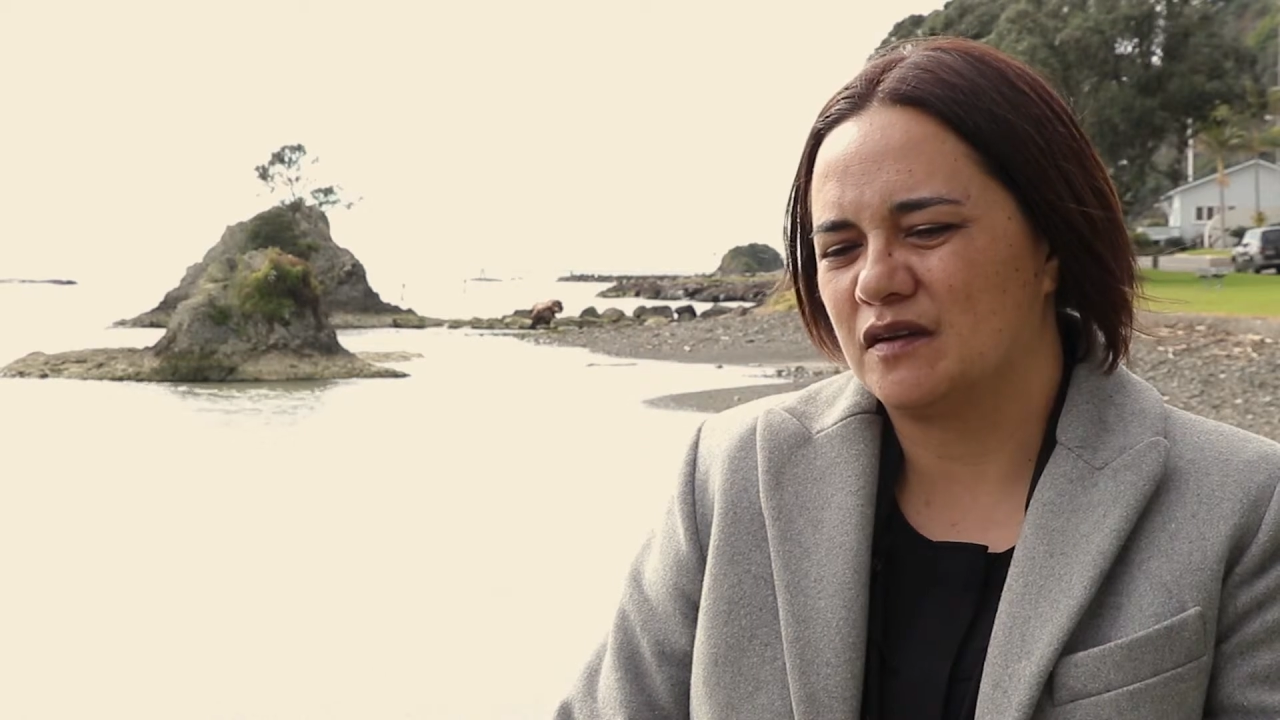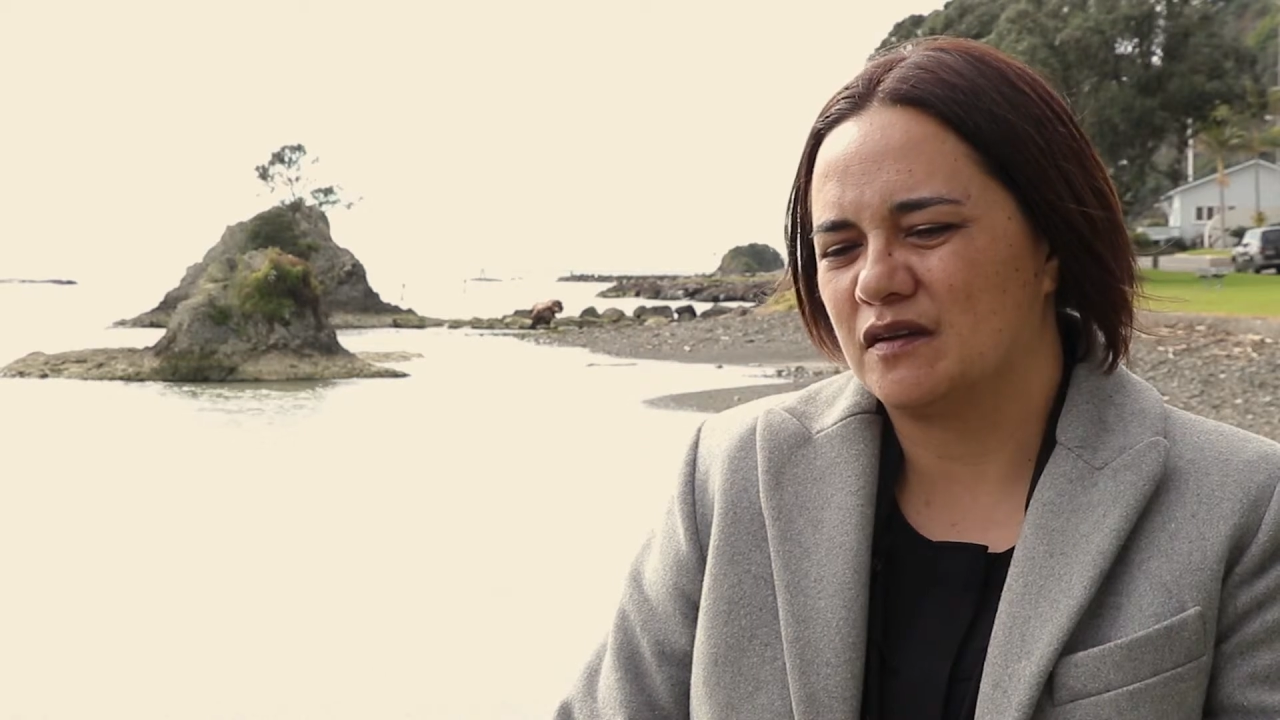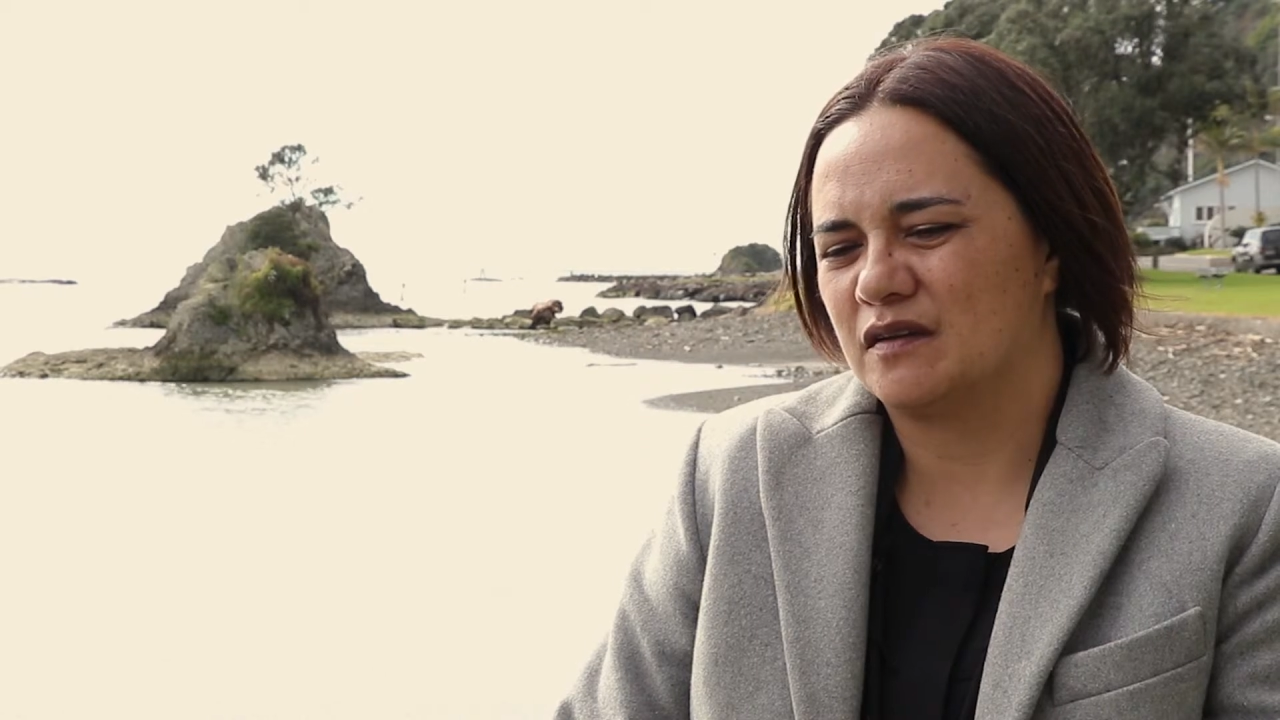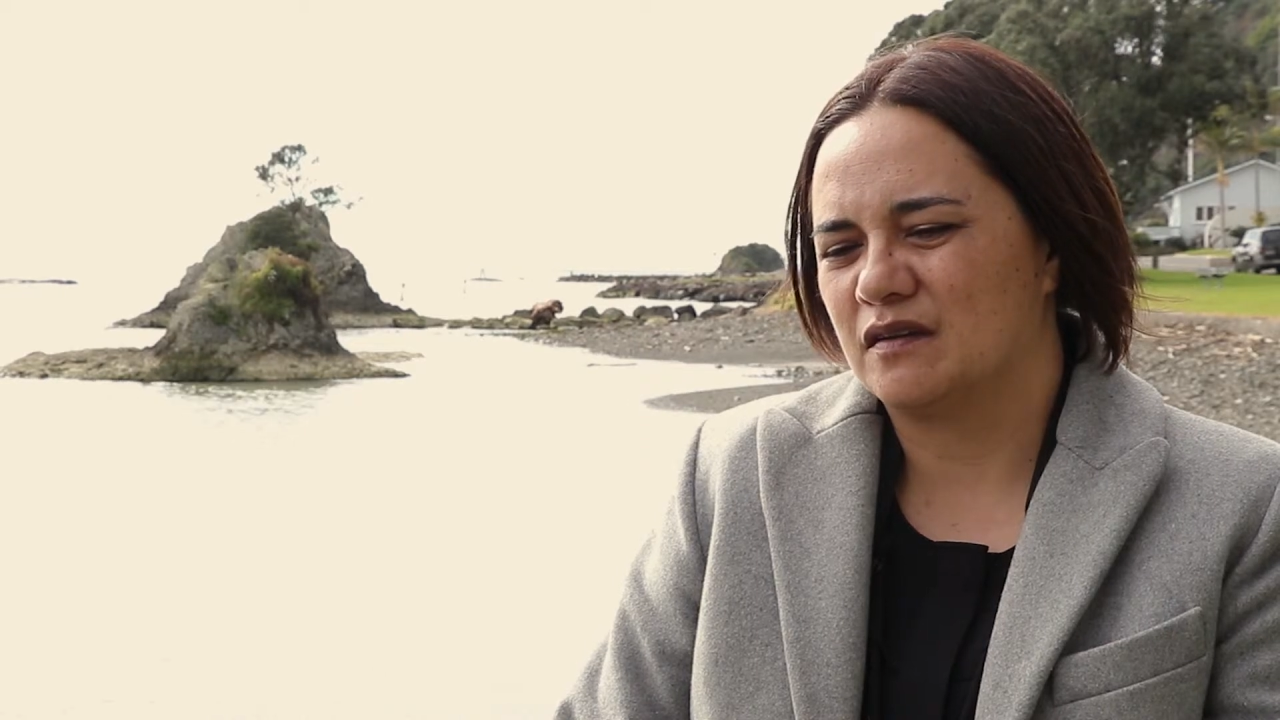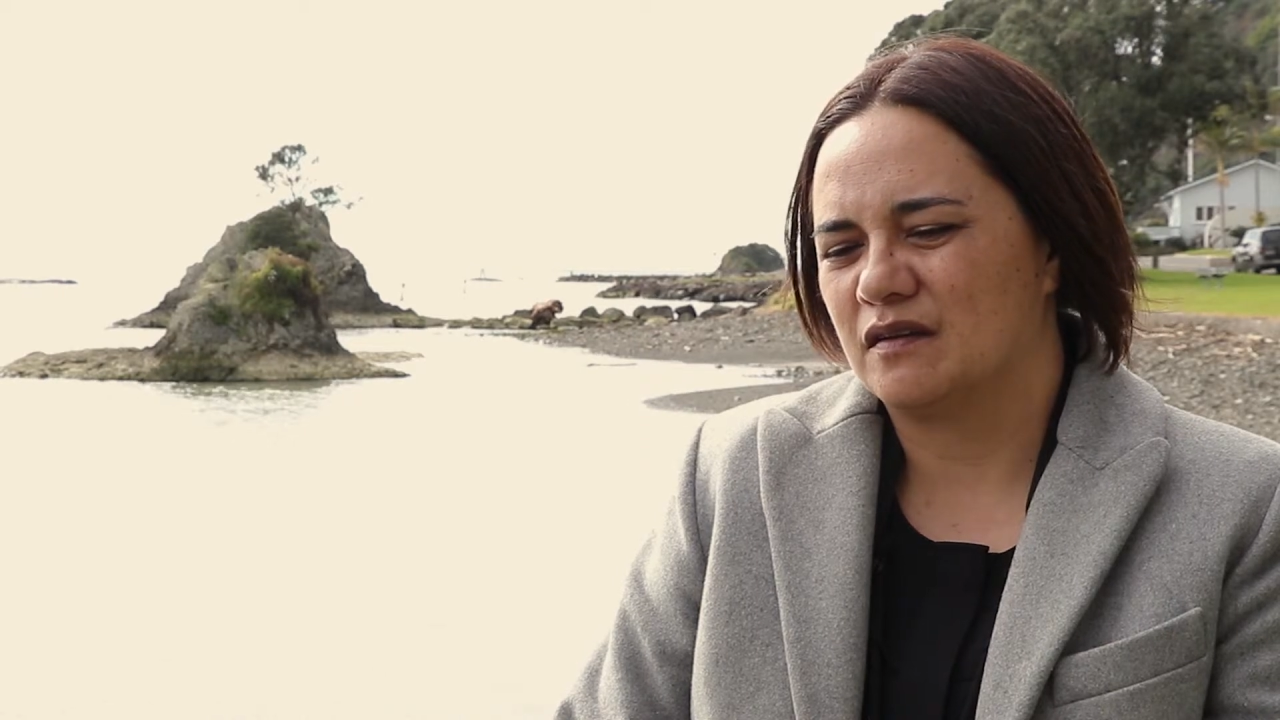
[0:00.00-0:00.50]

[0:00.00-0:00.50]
think,